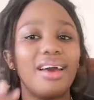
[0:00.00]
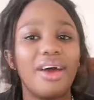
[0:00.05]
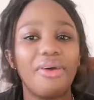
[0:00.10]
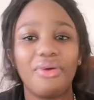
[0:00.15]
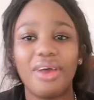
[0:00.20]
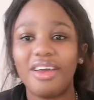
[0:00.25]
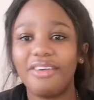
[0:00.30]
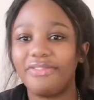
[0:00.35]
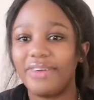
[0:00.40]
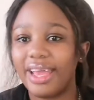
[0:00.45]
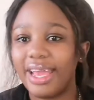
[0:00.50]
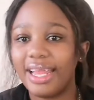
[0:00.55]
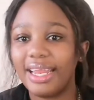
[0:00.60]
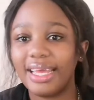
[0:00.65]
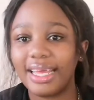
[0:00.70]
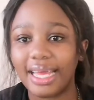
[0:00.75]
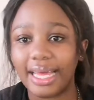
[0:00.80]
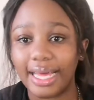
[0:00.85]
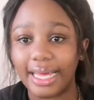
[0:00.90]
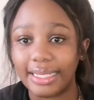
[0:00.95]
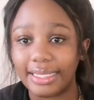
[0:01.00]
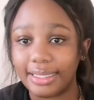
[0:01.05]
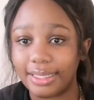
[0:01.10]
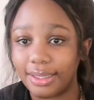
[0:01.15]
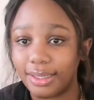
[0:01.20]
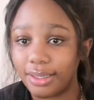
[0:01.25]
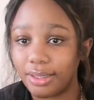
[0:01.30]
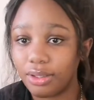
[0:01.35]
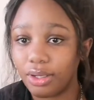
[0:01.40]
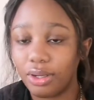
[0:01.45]
Arrive early,
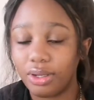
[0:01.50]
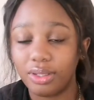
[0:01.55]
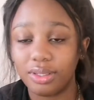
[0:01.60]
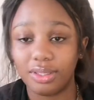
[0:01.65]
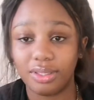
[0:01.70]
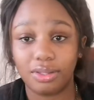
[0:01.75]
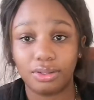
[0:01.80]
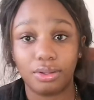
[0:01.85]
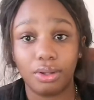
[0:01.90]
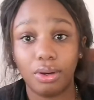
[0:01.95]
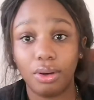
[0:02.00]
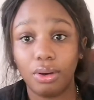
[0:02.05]
guys, because